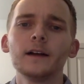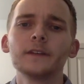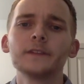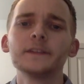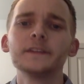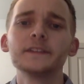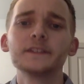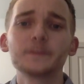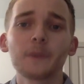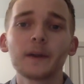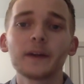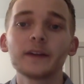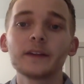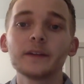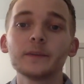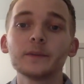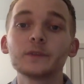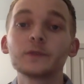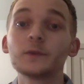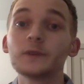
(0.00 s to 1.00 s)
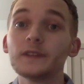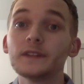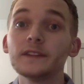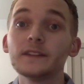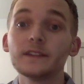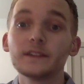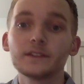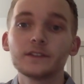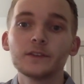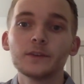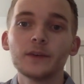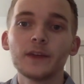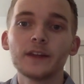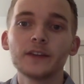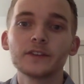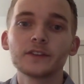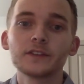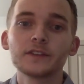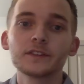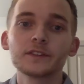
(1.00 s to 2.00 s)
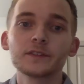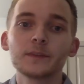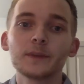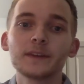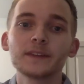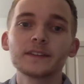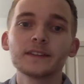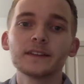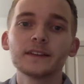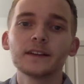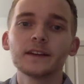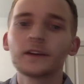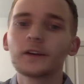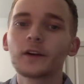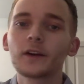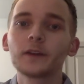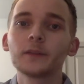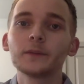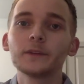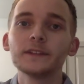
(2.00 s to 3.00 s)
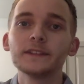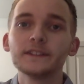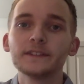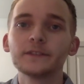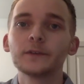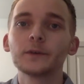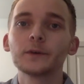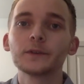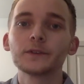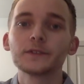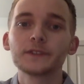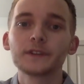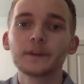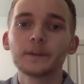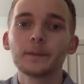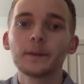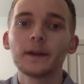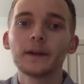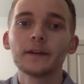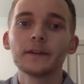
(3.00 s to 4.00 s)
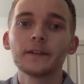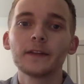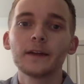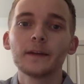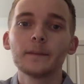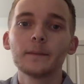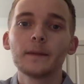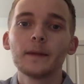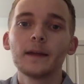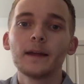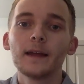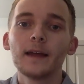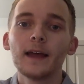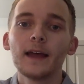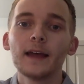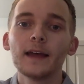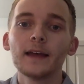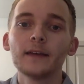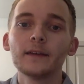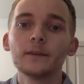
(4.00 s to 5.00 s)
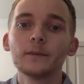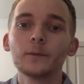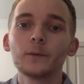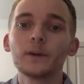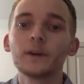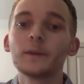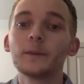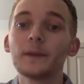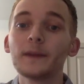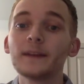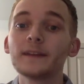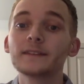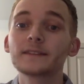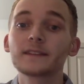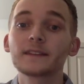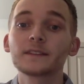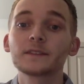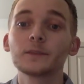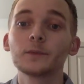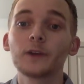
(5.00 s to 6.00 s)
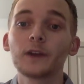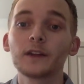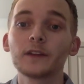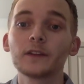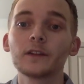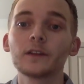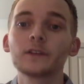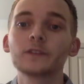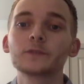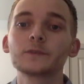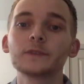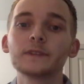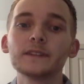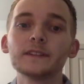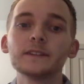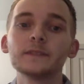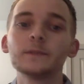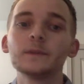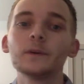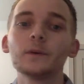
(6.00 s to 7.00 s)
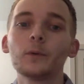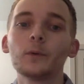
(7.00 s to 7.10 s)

The disparity between the two nations makes it incredibly difficult to compare them, and when debating sensible gun laws, we need to be